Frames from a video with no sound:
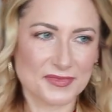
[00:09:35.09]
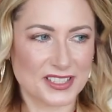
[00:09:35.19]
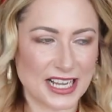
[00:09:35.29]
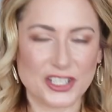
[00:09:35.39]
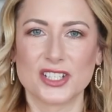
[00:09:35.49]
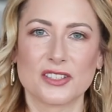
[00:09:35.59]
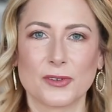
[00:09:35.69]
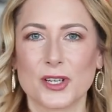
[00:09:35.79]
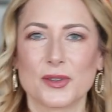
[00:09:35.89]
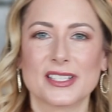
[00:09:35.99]
sections of
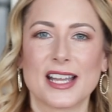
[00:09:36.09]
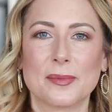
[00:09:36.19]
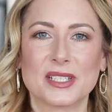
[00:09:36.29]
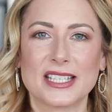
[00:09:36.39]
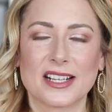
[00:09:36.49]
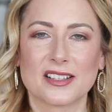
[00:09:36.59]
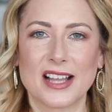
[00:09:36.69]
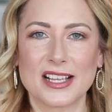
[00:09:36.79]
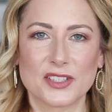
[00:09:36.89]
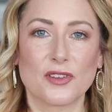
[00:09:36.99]
where you can sign up to take a
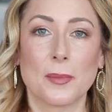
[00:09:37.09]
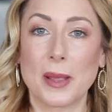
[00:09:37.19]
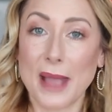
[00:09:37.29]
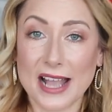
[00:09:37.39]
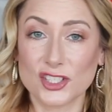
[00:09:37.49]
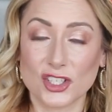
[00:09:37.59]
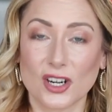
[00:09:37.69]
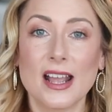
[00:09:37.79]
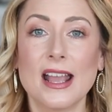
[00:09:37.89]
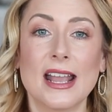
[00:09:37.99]
class from a
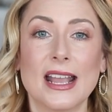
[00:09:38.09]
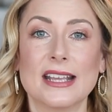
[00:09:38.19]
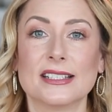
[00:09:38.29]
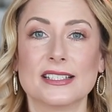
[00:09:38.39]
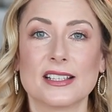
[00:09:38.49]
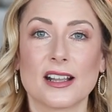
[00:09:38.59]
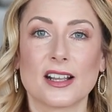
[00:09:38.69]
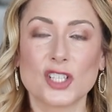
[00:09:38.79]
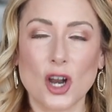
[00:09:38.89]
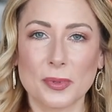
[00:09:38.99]
master is
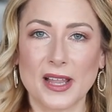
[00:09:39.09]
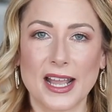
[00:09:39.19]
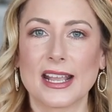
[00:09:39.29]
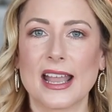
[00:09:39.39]
guitar playing.